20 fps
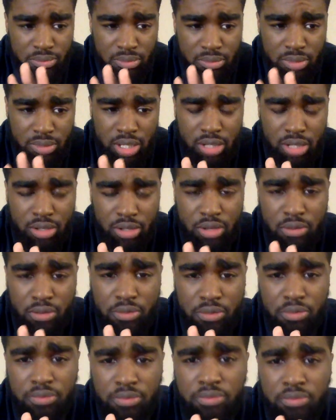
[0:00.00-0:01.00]
and
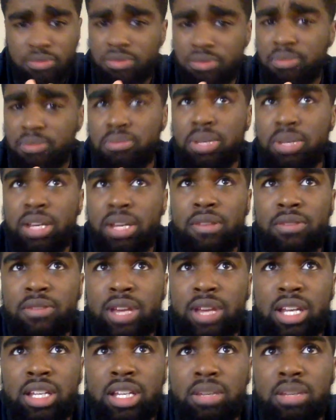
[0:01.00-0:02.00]
you've been a
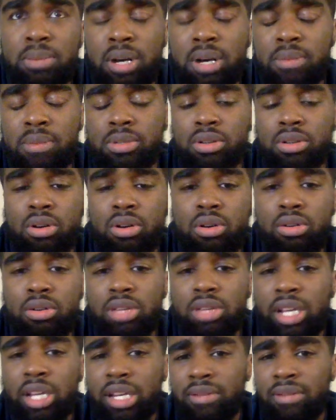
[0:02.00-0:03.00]
fan of hip hop your whole
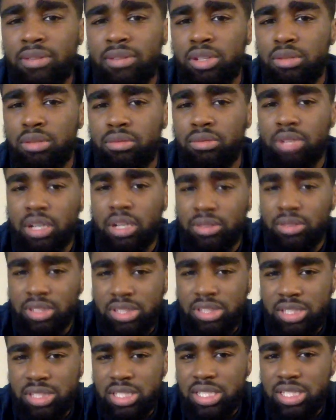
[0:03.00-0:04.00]
life and you've never
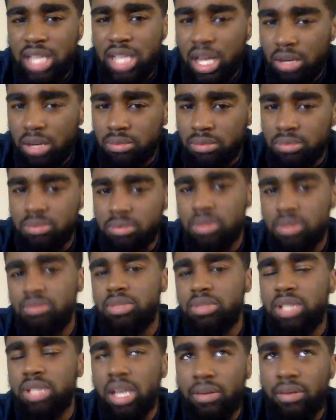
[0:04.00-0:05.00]
listened to this album,
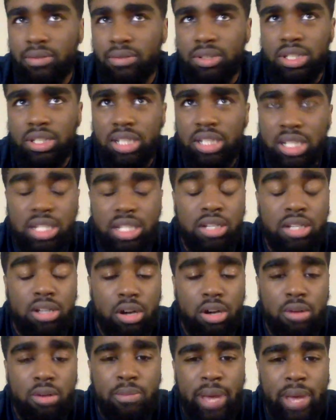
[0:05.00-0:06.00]
you definitely need to
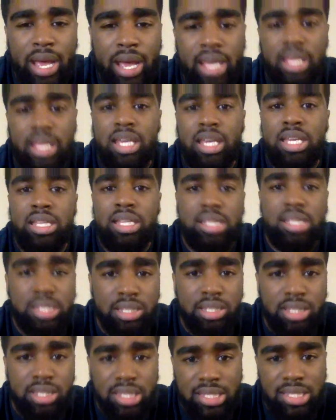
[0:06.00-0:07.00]
go back and
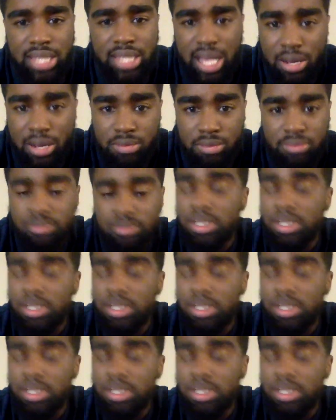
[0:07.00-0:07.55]
listen to this album